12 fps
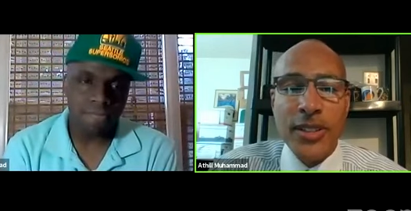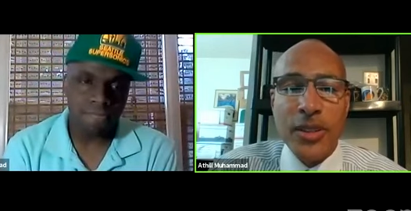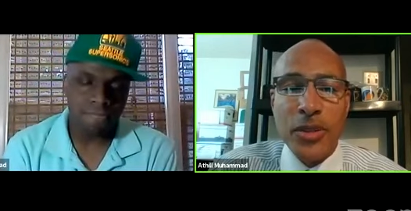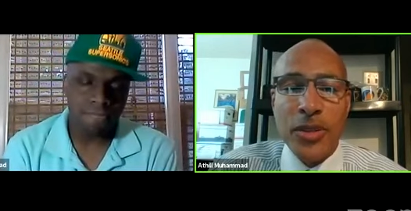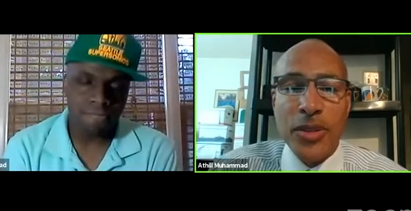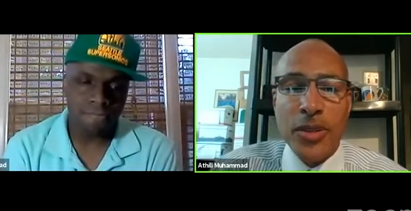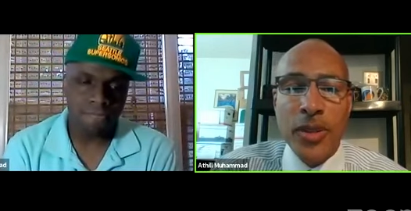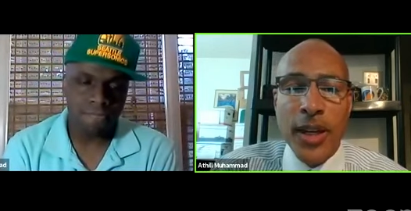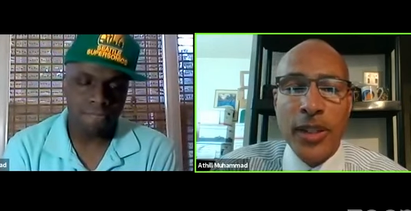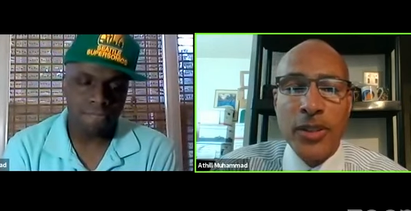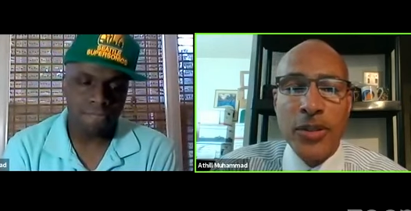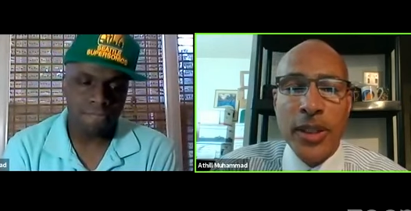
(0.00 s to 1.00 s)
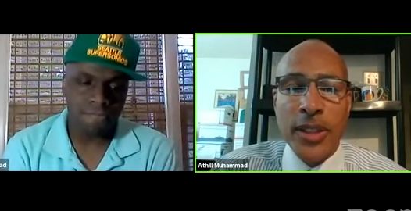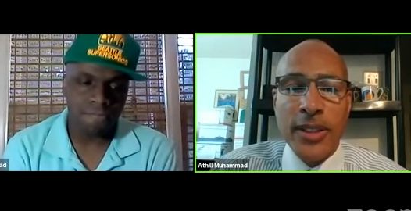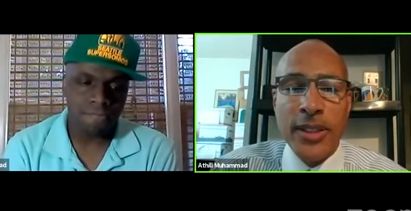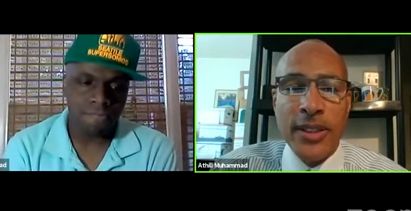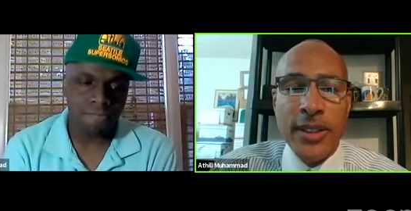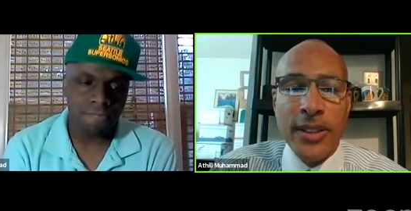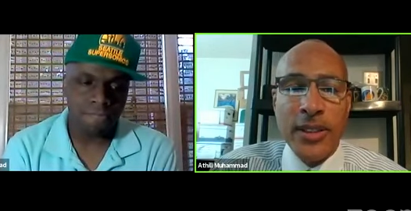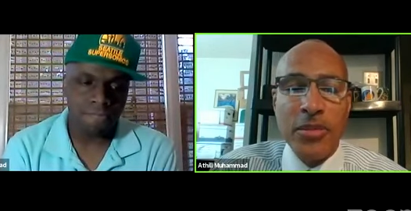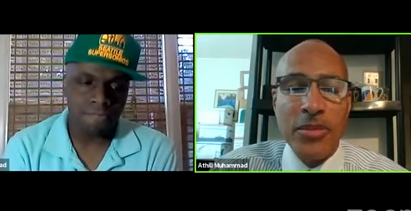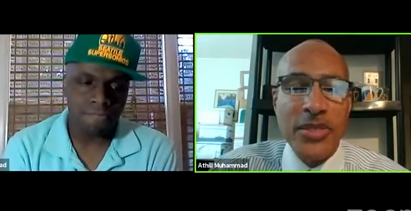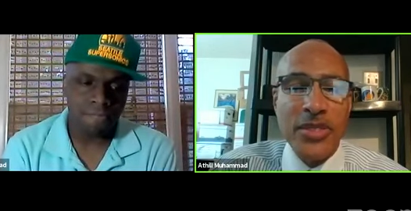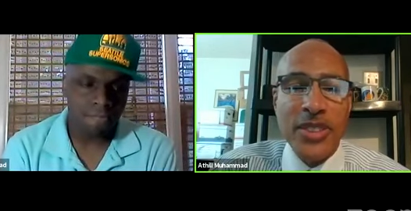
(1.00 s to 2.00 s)
Speaker 1: Uh, graduated uh,
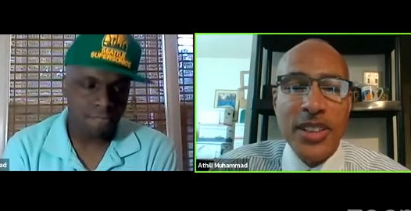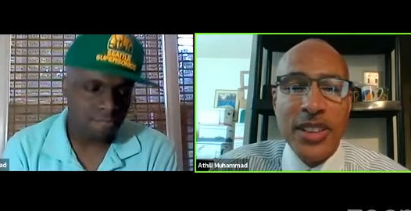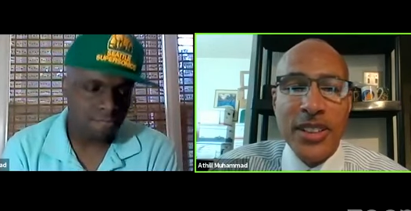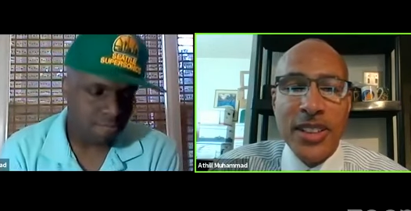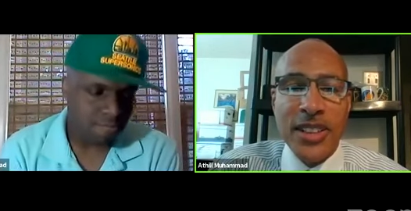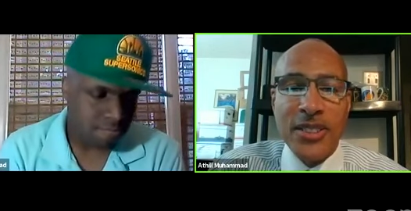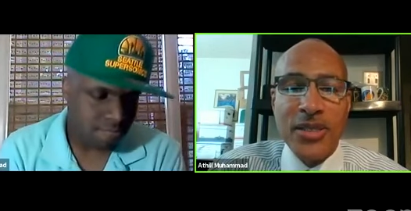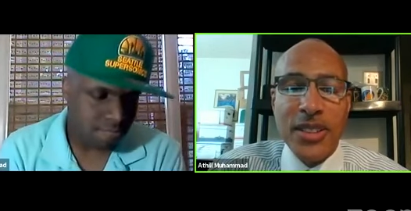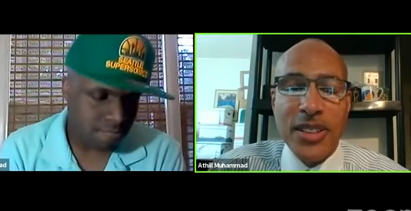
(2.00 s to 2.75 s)
in uh,